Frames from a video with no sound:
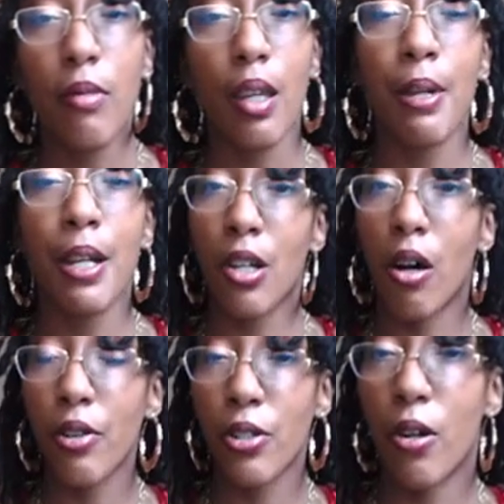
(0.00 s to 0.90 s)
Because I
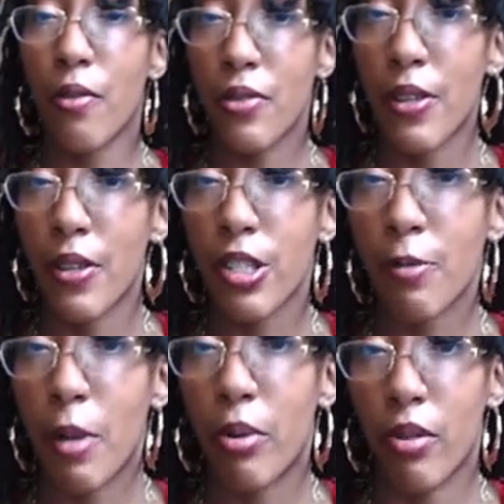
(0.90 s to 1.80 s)
also have said this in
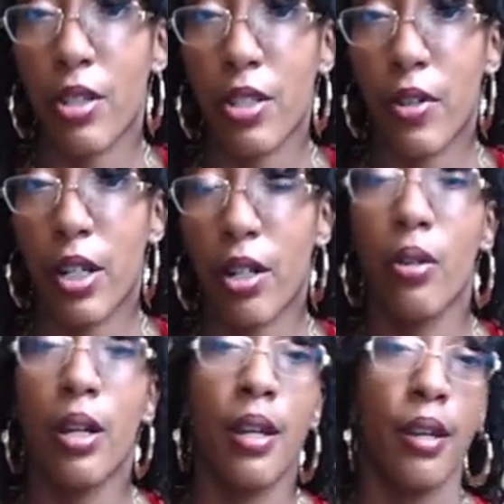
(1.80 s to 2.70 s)
my previous video
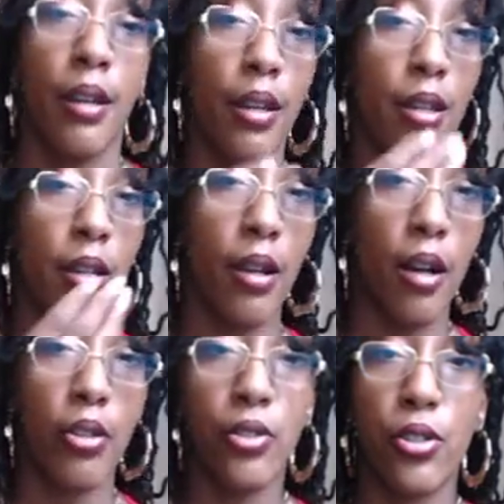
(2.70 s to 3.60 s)
any
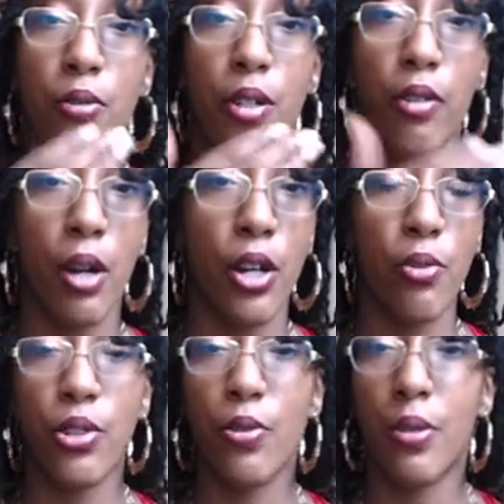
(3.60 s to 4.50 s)
college student,
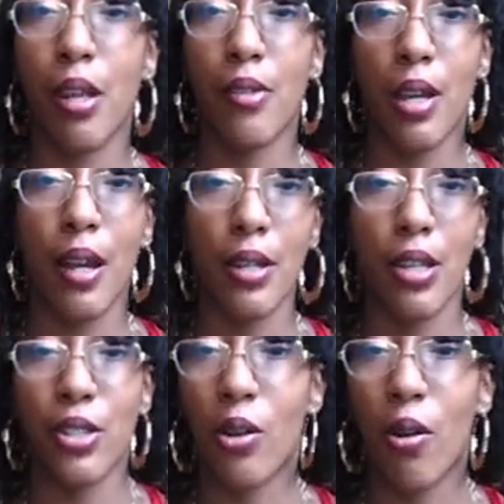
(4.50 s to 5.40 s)
graduate student has
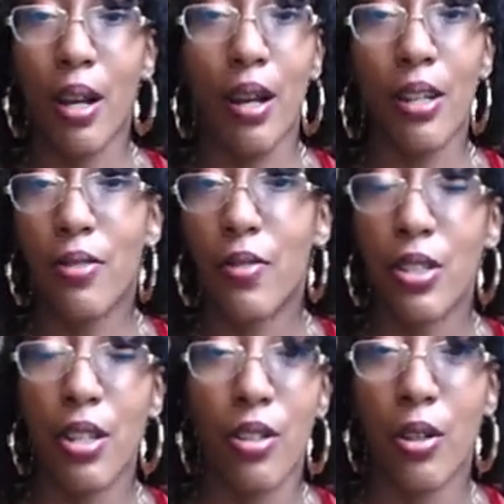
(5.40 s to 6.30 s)
access to all kinds of
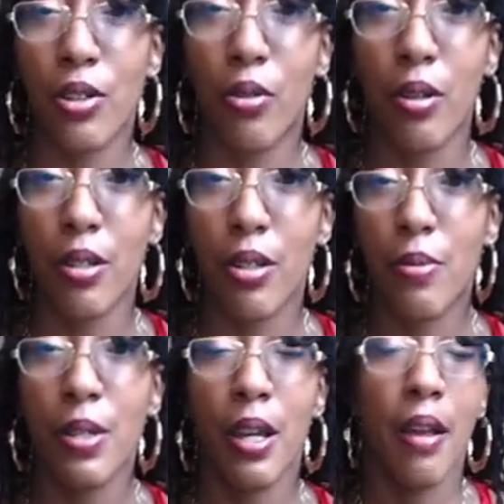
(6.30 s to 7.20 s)
disease-causing
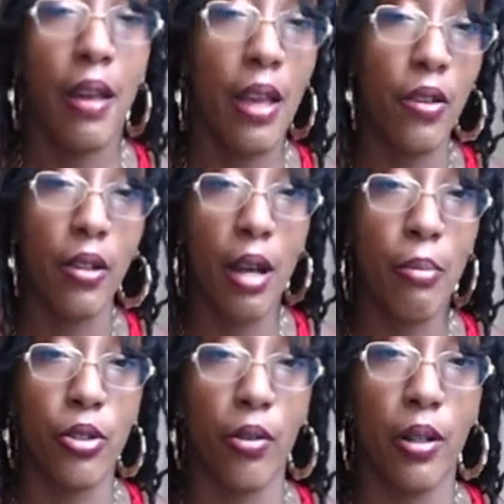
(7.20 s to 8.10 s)
organisms in the
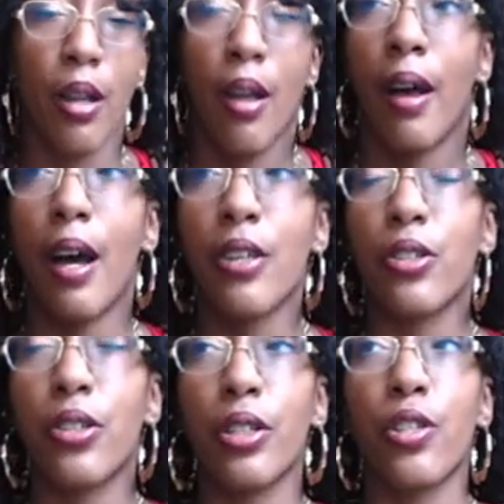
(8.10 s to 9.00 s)
laboratory. I used to
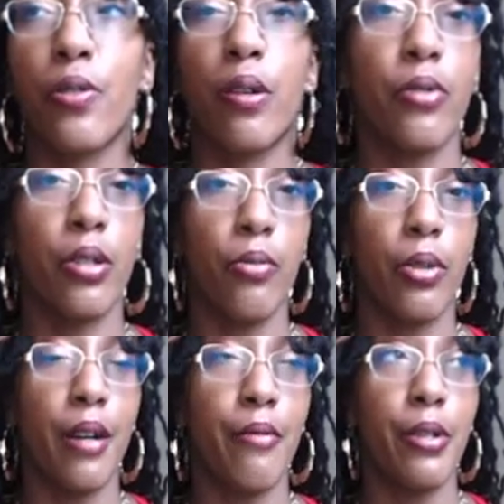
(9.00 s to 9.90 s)
think this when I was a, when
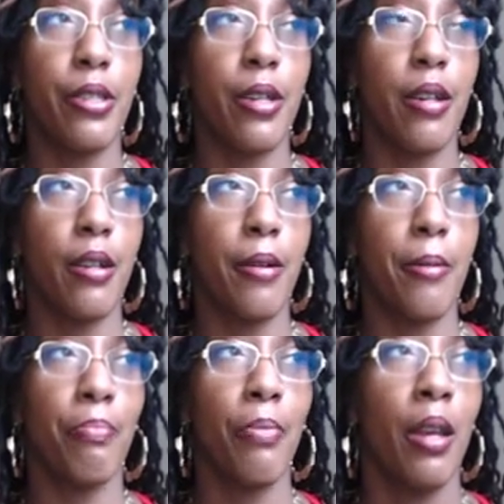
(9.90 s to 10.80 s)
I was a
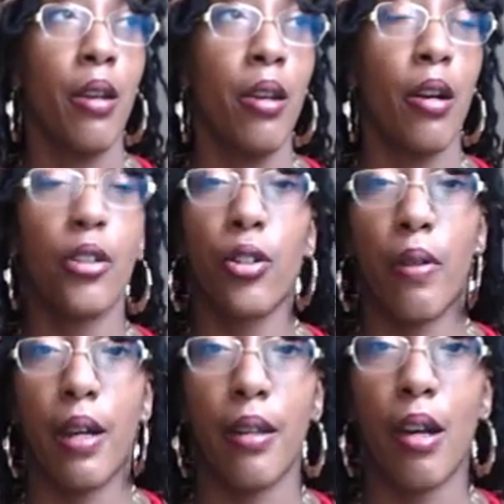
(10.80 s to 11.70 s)
um,
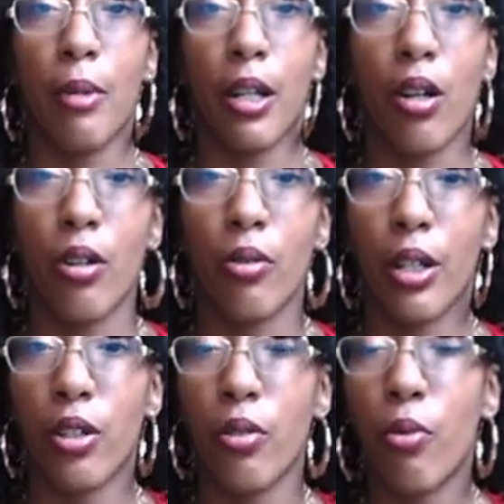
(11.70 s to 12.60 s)
undergrad. I'd be like, oh,
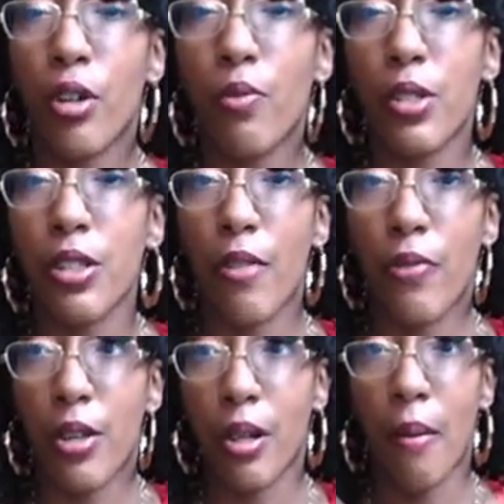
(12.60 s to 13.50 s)
like you're working with stuff
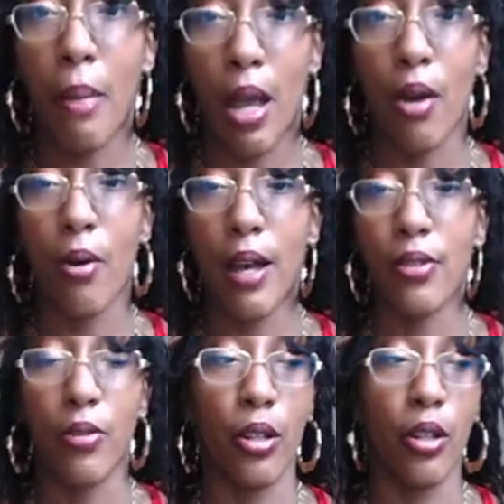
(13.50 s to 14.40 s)
that's like a
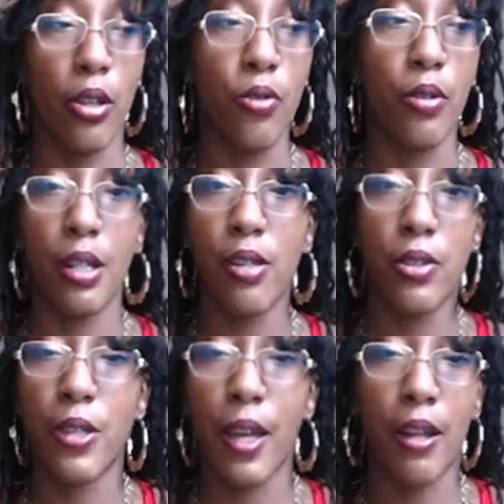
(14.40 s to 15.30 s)
biohazard, and you could easily
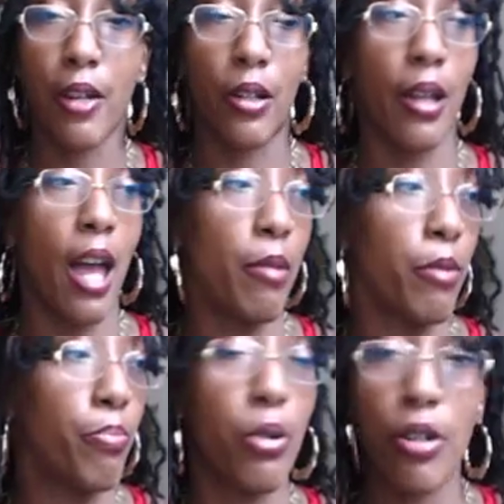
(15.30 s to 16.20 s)
take it out the lab and
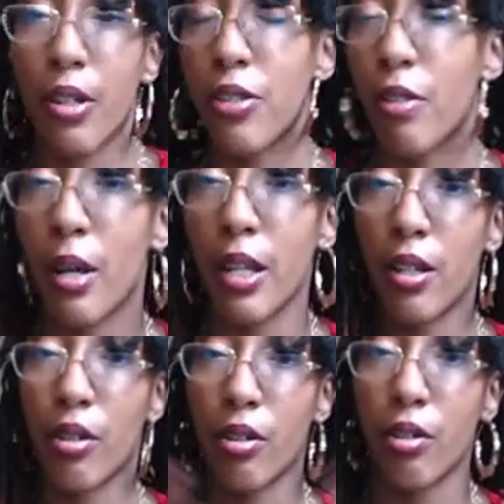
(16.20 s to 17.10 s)
put it on somebody
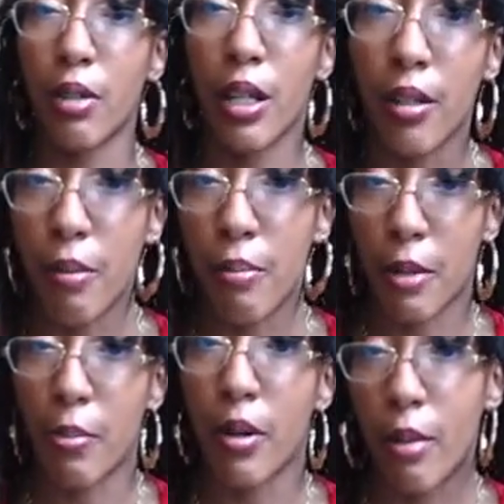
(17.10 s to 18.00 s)
and create a
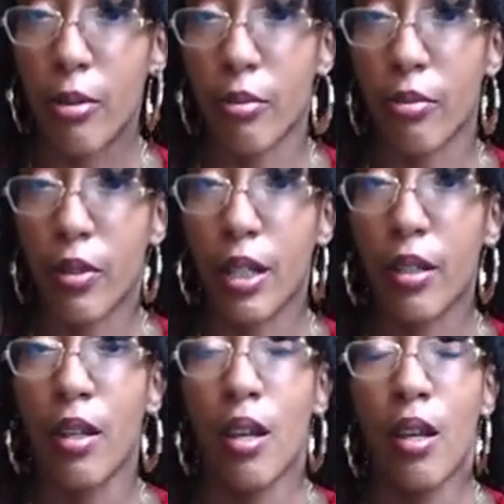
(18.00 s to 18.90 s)
big problem, right?
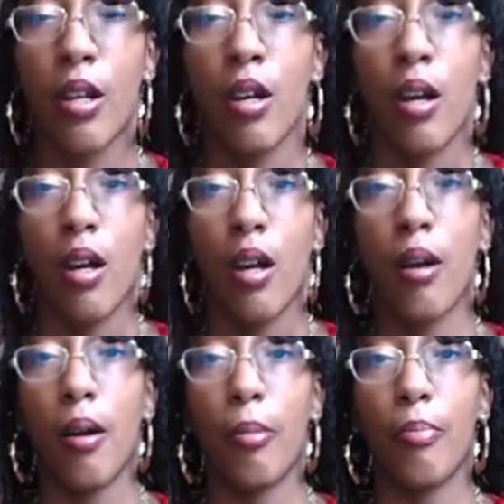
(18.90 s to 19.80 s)

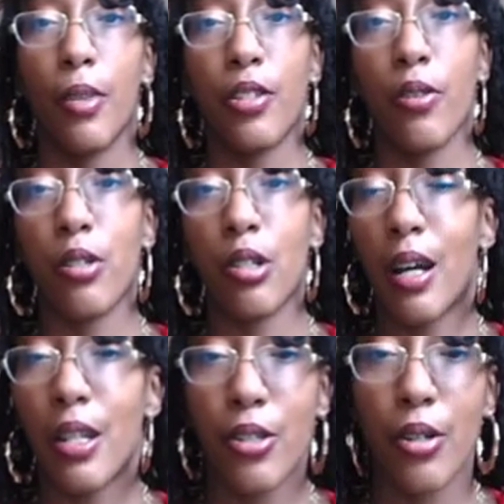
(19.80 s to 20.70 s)
Um, so there's
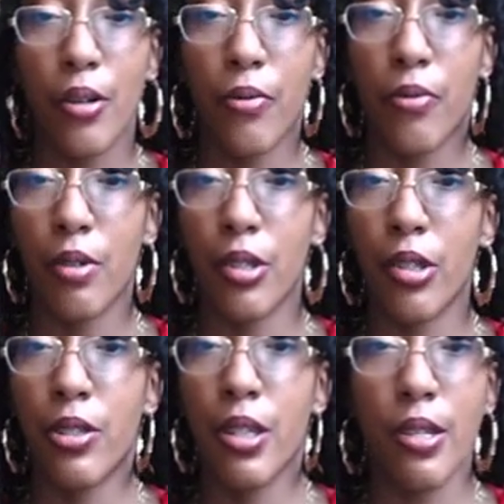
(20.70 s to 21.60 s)
lots of
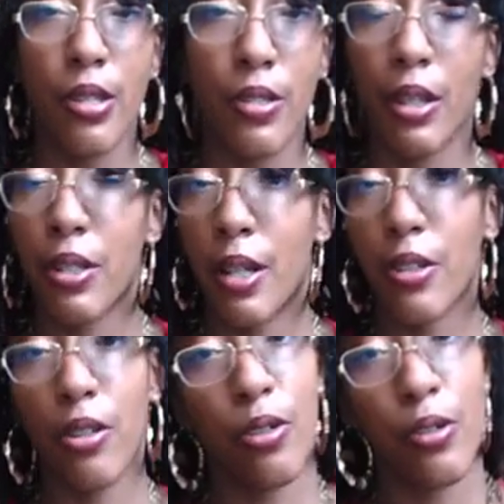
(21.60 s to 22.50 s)
diseases that
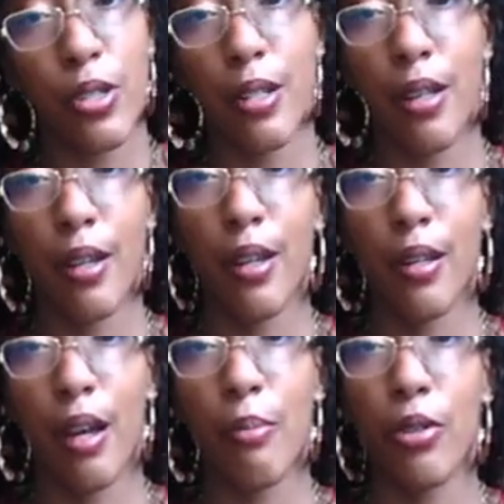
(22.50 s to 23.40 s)
scientists are studying in
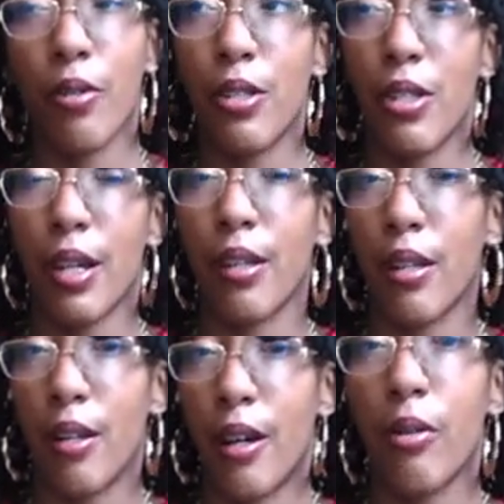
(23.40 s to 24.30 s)
laboratories that can
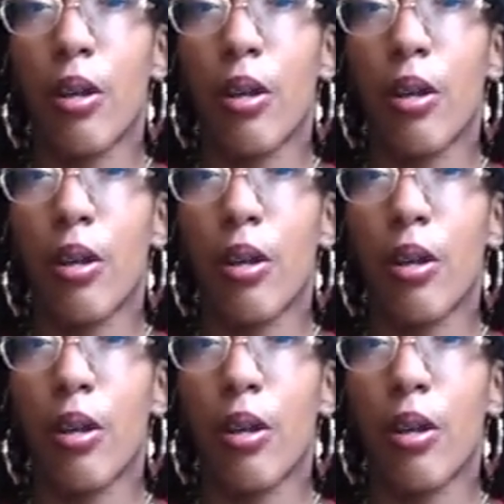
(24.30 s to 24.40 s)
get out.